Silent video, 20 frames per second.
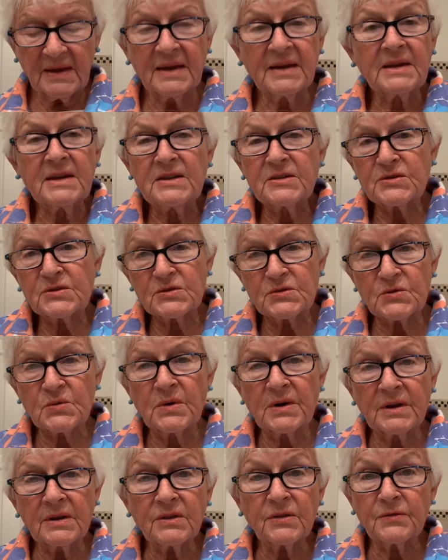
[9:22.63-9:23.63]
and his
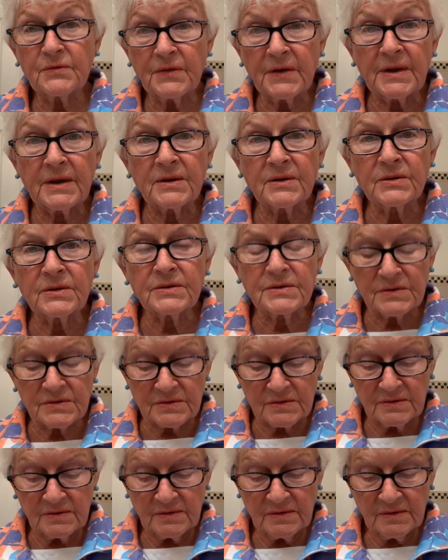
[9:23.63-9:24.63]
strength
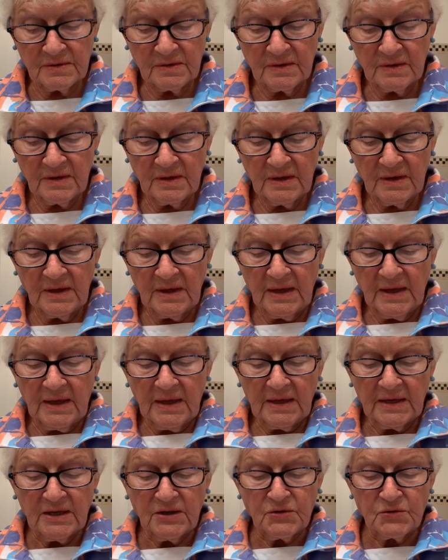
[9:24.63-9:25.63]
fails.
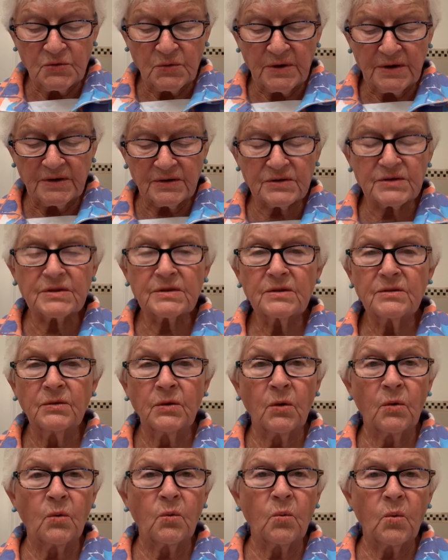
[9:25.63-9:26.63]
He drinks
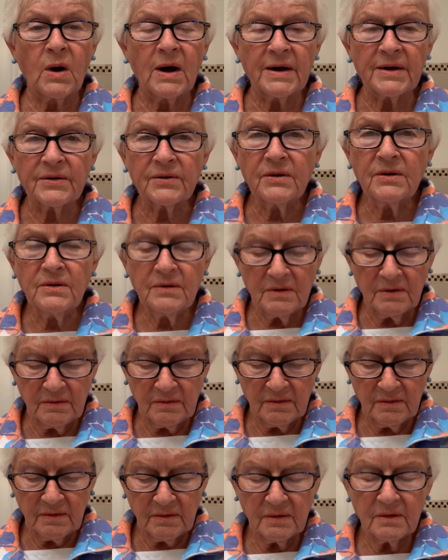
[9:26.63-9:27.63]
no water,
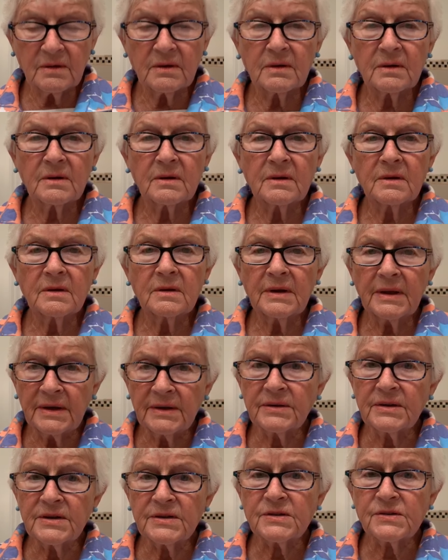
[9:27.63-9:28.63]

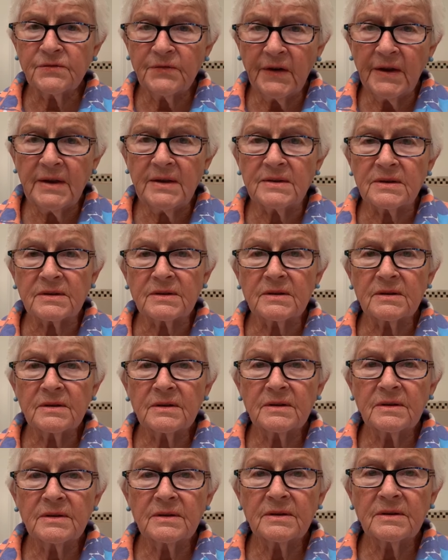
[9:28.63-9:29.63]
and is faint.
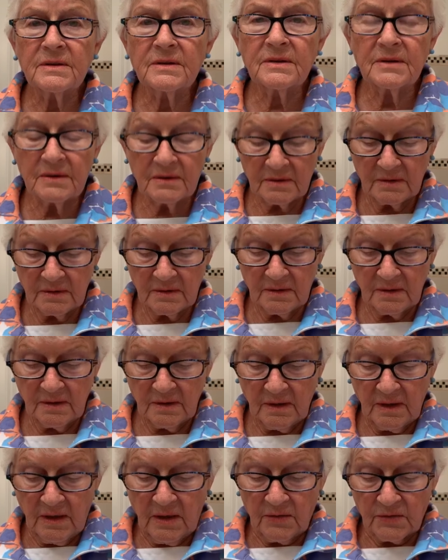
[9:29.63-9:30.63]

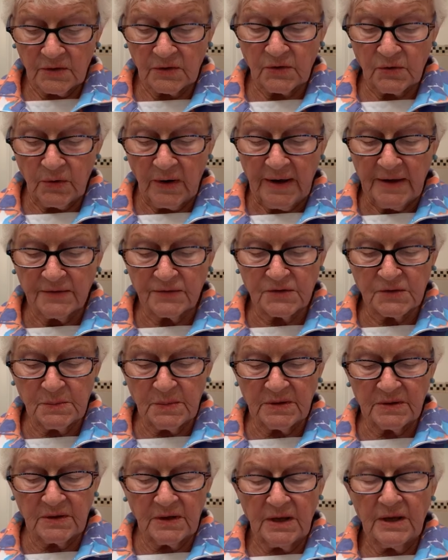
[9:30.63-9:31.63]
The
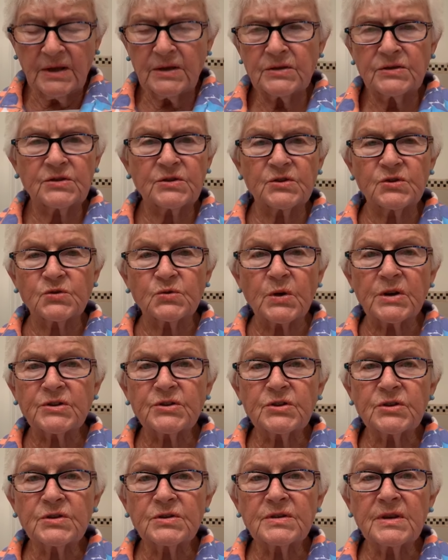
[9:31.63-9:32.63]
craftsman
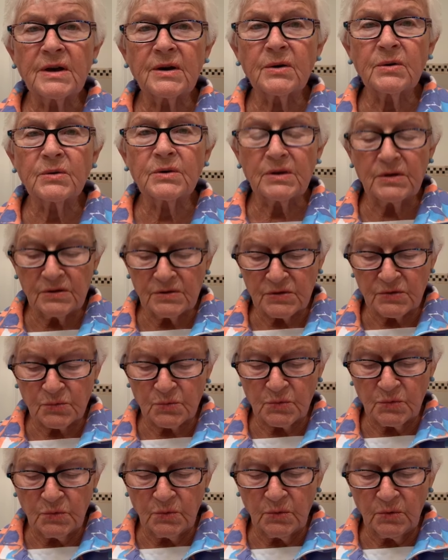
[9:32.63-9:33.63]
stretches out his
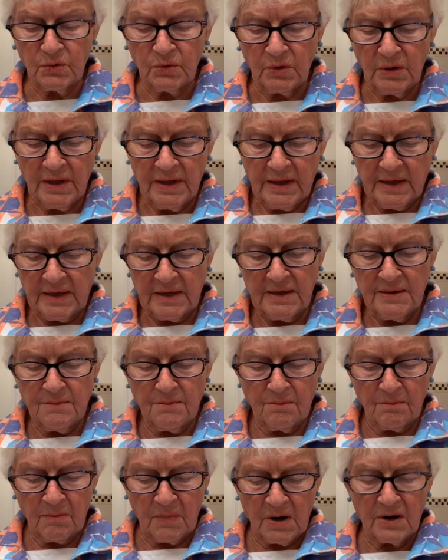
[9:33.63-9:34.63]
rule he
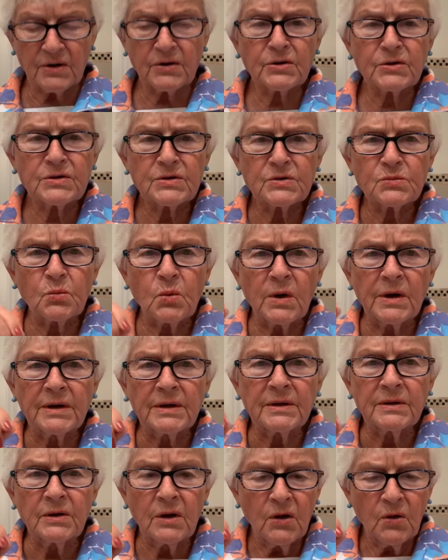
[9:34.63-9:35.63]
marks
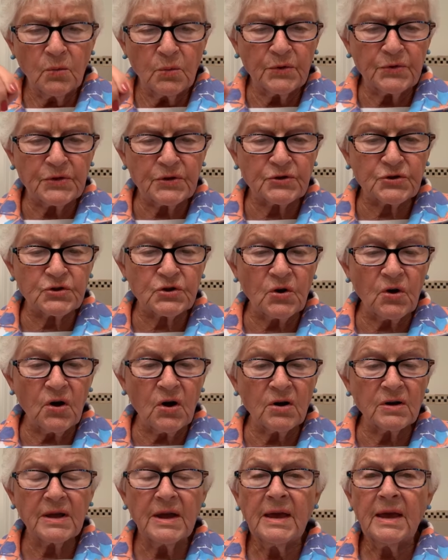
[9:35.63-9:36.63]
one with the
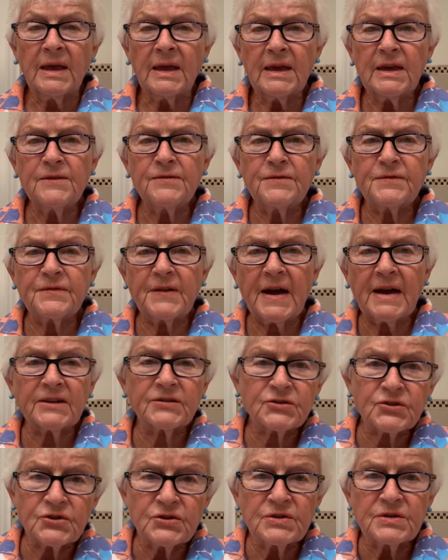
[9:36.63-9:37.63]
chalk. He
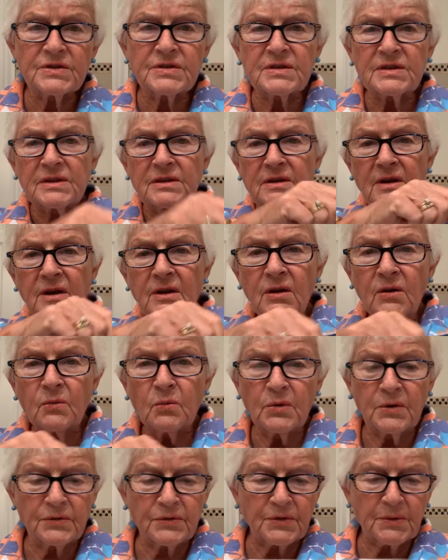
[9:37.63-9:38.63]
fashions it
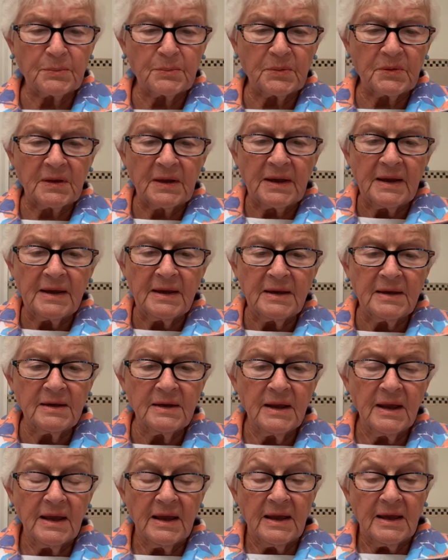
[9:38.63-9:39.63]
with the
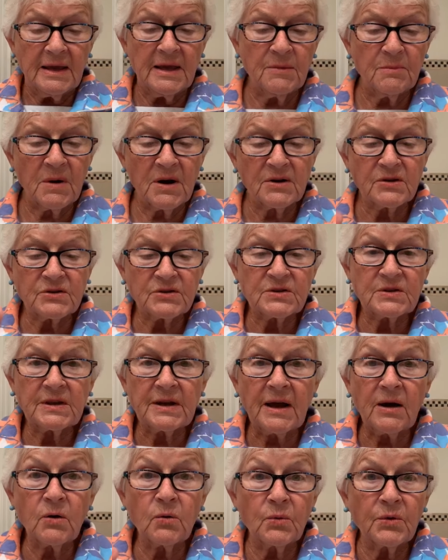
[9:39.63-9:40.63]
plane. He marks it
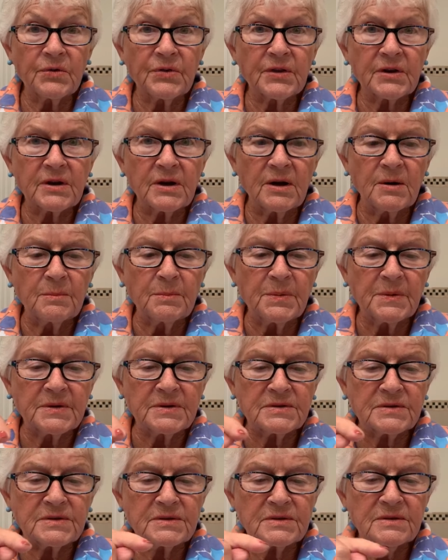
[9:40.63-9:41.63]
out with the
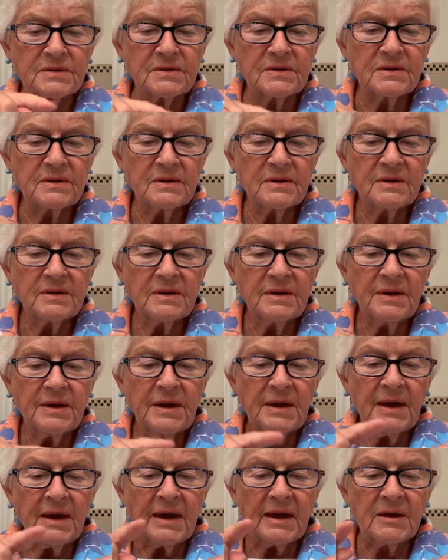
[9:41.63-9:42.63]
compass
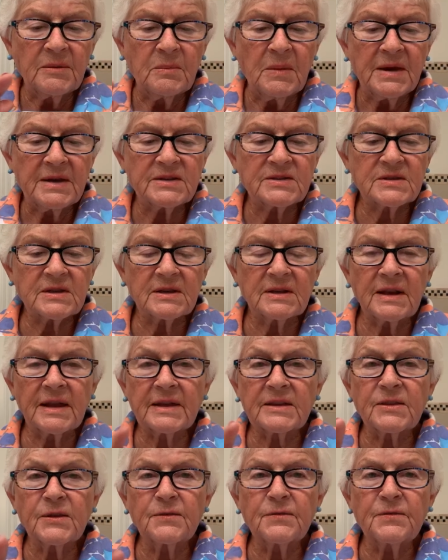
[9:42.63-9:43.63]
and makes it
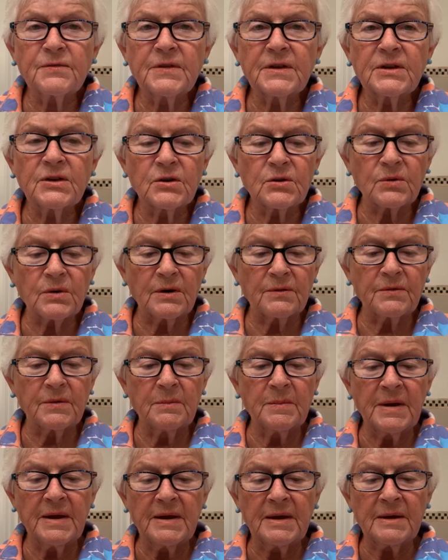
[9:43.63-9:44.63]
like the figure of a
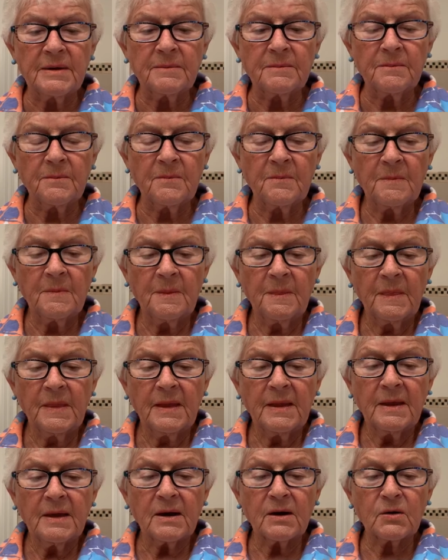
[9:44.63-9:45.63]
man
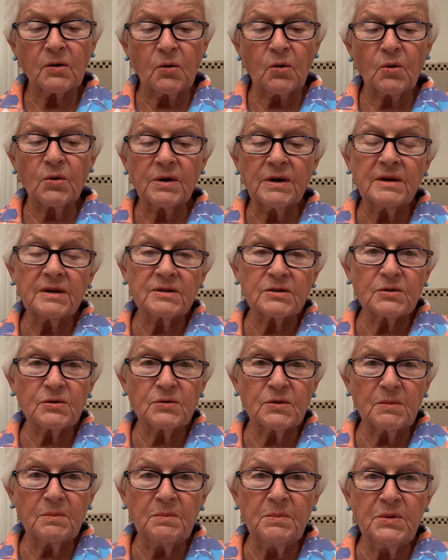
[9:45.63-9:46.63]
according to
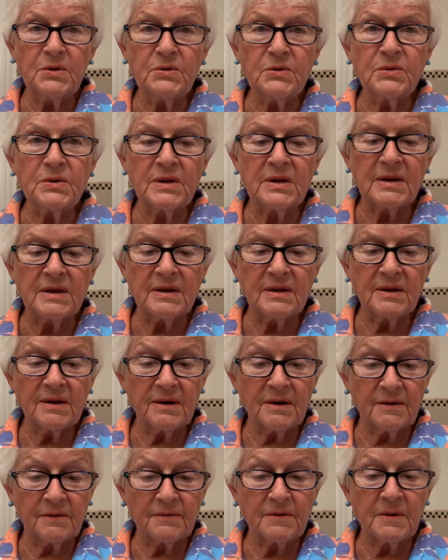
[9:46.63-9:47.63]
the beauty
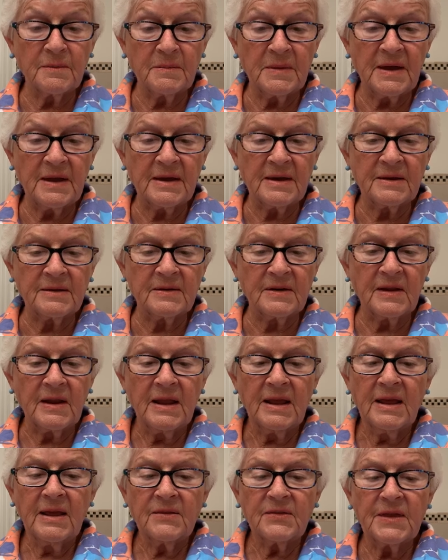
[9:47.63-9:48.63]
of a man
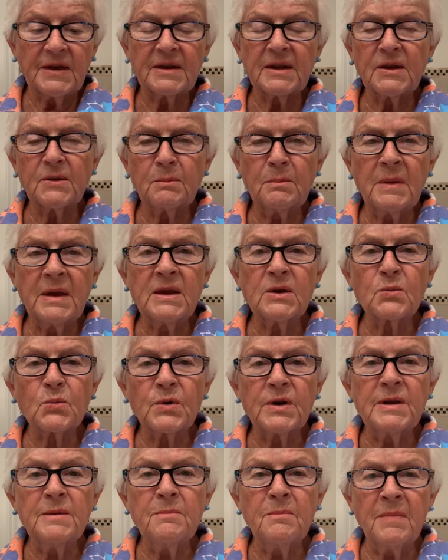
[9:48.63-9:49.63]
that it may
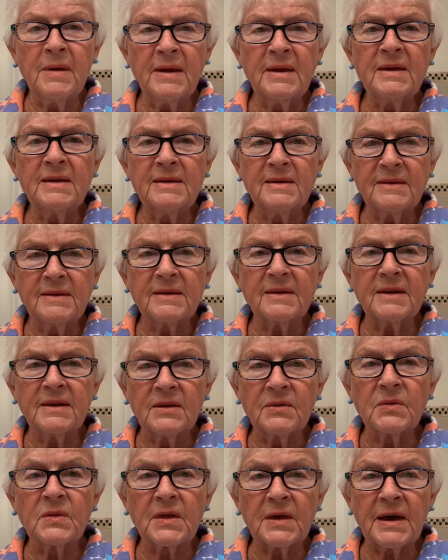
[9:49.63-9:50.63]
remain
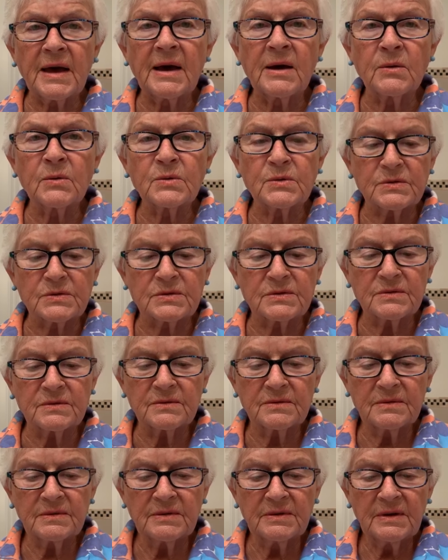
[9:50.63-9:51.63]
in the house.